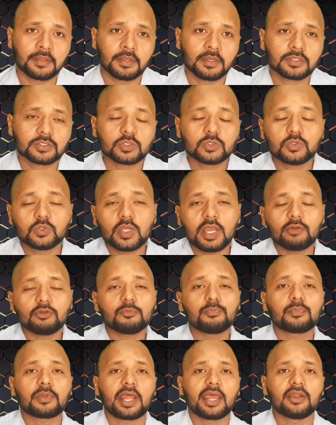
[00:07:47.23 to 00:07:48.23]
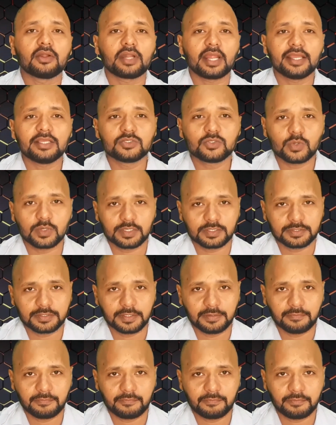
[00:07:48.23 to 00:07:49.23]
So you have to prioritize
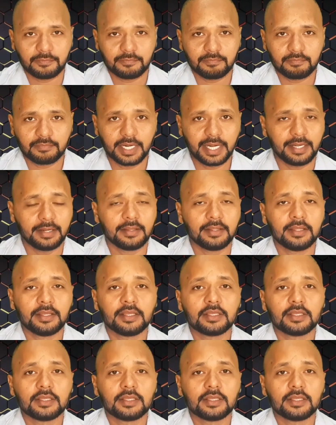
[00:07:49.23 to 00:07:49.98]
yourself, right?